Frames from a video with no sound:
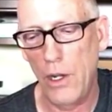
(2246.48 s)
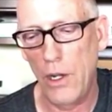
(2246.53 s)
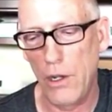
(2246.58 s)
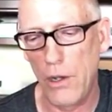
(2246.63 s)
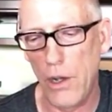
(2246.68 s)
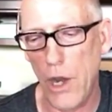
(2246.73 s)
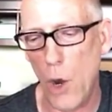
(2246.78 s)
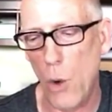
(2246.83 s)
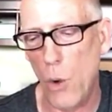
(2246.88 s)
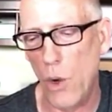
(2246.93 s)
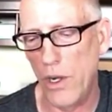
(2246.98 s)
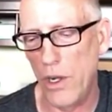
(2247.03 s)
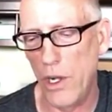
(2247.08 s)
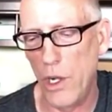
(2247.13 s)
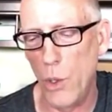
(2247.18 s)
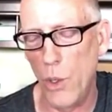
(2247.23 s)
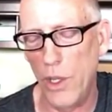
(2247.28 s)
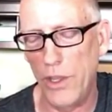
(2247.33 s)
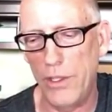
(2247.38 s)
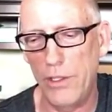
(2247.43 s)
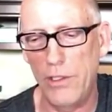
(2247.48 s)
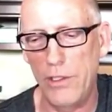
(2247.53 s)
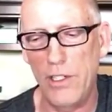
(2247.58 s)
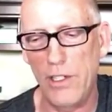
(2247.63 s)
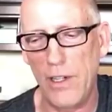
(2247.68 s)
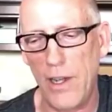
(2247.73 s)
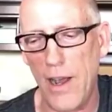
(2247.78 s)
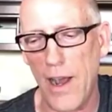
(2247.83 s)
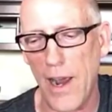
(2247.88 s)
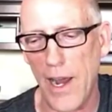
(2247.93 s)
No one knew at the
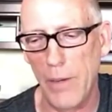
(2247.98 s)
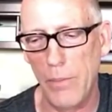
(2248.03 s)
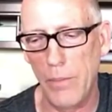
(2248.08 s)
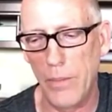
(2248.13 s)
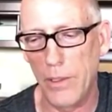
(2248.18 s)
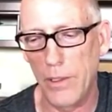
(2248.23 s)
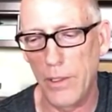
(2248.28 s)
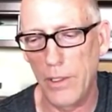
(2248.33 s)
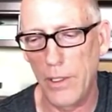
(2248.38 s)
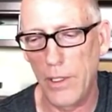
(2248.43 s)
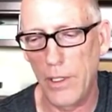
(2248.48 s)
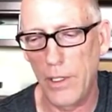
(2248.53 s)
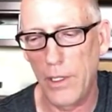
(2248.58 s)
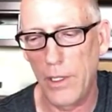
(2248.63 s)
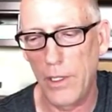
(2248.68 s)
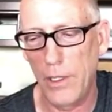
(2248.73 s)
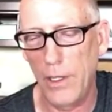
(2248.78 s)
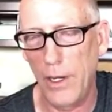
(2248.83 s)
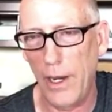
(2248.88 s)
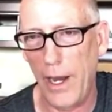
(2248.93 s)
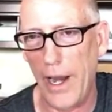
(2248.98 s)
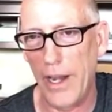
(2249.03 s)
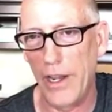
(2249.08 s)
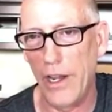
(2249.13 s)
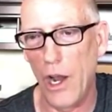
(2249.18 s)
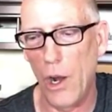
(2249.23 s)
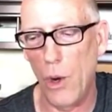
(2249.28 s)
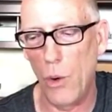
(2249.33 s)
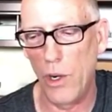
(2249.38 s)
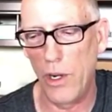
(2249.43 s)
time,
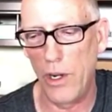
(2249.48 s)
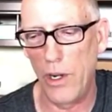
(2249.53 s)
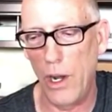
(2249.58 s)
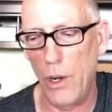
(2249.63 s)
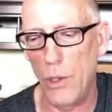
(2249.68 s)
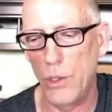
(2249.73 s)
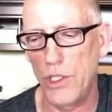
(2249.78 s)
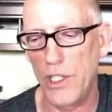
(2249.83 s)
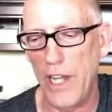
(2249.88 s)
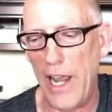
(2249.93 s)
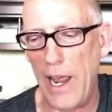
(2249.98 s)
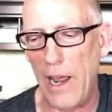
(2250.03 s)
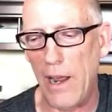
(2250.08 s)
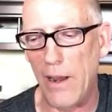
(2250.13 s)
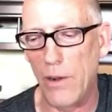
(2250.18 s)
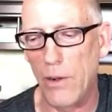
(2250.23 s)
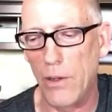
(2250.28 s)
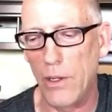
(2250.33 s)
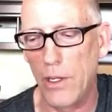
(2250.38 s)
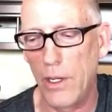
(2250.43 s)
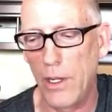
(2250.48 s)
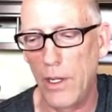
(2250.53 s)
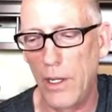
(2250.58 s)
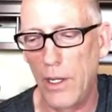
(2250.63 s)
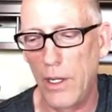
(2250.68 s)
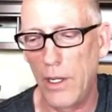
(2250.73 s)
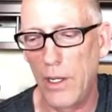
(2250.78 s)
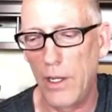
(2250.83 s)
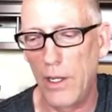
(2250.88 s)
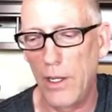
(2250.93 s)
and no one knows now,
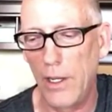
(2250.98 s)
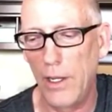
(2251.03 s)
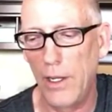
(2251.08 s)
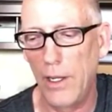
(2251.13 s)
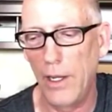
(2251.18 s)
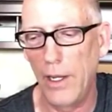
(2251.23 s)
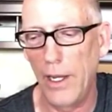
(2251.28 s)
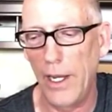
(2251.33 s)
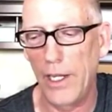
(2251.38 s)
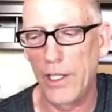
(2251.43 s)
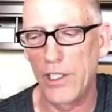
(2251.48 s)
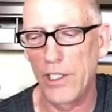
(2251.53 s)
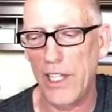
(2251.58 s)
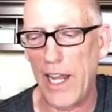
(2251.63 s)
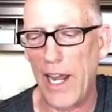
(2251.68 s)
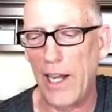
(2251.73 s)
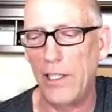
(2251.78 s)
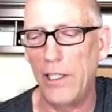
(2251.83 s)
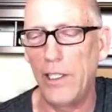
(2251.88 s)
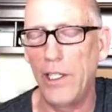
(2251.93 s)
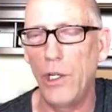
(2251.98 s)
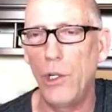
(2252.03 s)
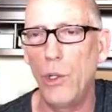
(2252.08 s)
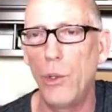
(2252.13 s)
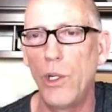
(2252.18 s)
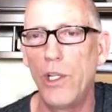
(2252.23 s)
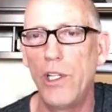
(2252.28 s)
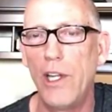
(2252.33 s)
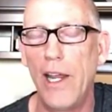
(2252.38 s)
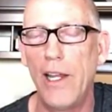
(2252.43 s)
exactly
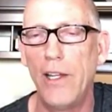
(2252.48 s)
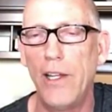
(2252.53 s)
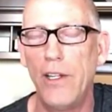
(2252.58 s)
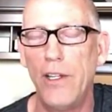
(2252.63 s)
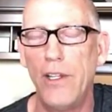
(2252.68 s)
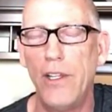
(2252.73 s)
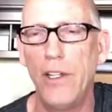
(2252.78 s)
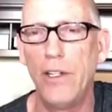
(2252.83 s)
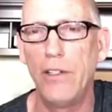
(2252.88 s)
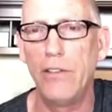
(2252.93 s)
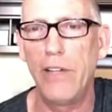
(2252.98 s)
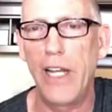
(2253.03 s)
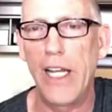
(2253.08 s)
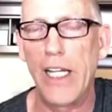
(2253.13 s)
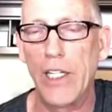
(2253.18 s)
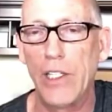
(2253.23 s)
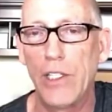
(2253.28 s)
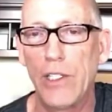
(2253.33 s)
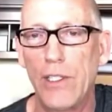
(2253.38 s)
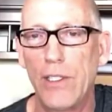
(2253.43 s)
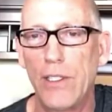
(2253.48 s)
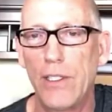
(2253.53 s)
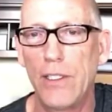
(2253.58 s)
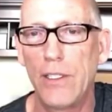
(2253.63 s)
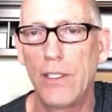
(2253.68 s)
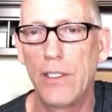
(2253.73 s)
who attended the event.